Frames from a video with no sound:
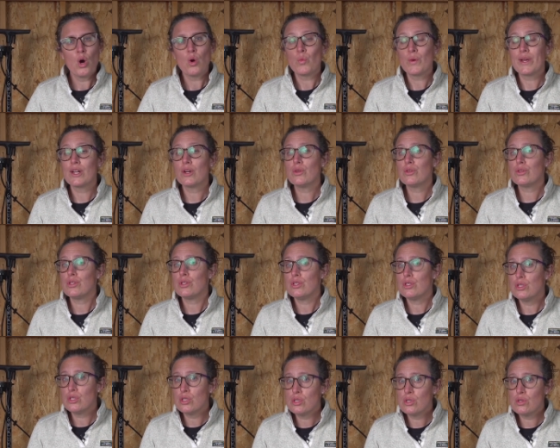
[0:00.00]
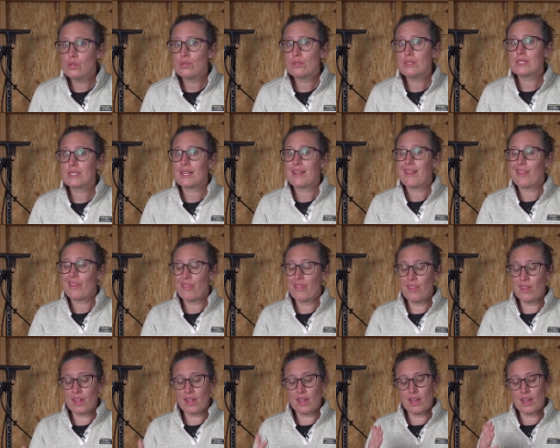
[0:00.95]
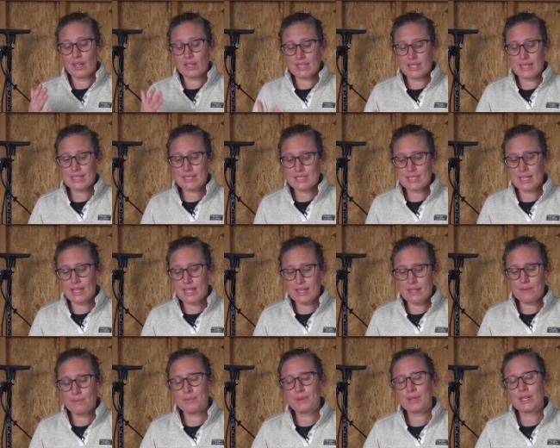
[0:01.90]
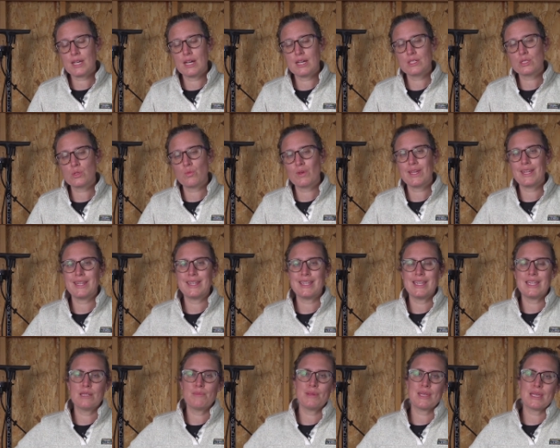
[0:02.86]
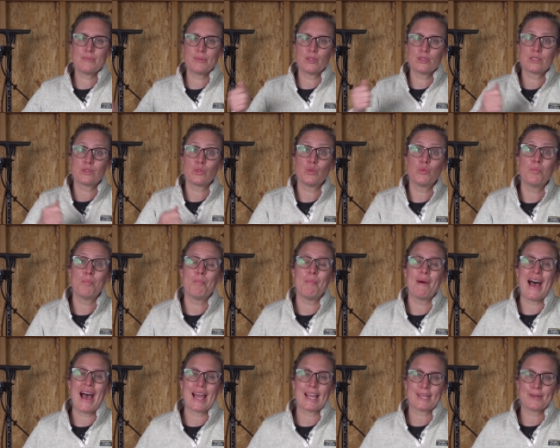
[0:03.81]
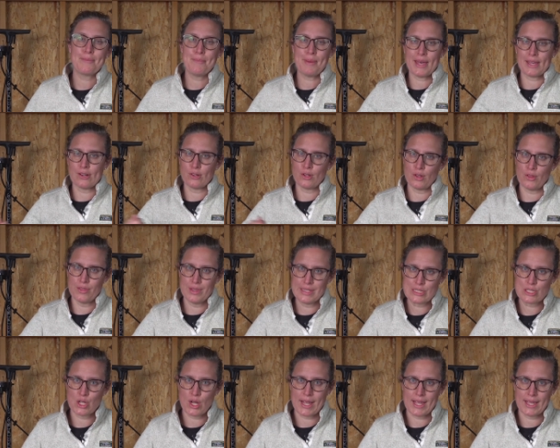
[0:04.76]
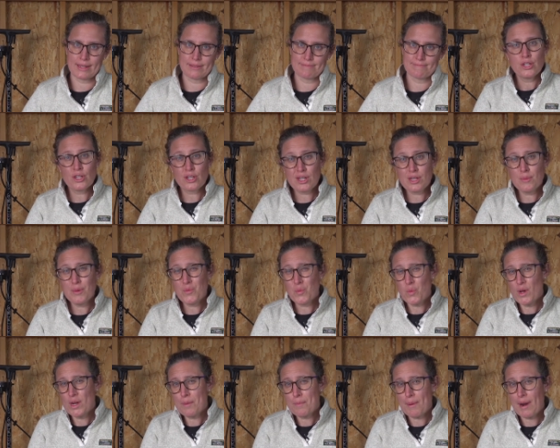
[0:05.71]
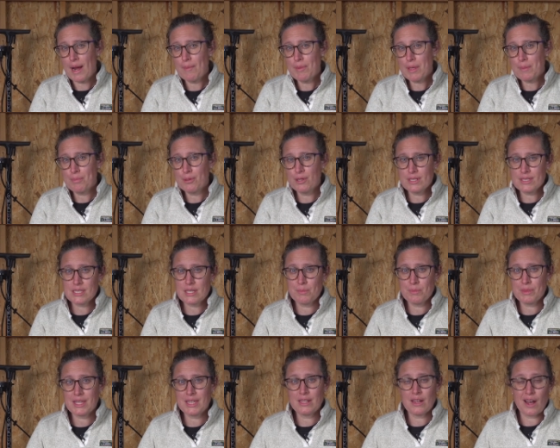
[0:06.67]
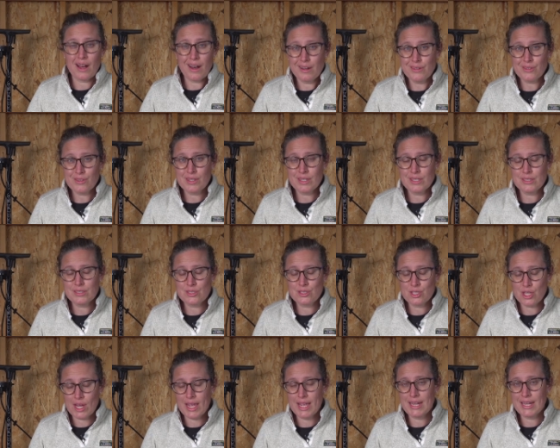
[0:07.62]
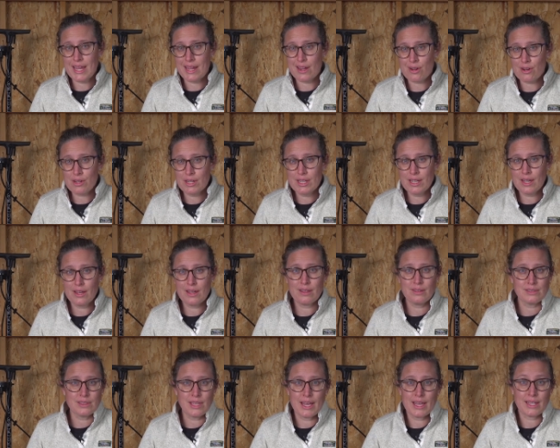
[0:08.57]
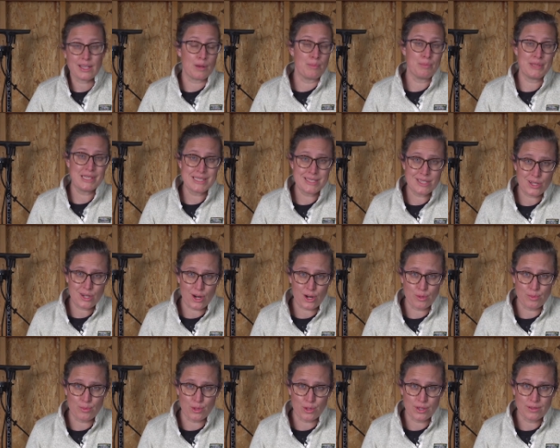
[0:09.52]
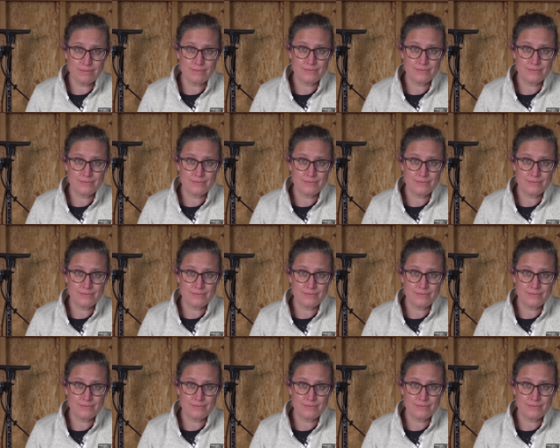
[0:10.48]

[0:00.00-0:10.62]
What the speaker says: We don't use the kickstand because we need to be able to back pedal the chain. You're gonna wanna probably put something under the chain area like a piece of cardboard.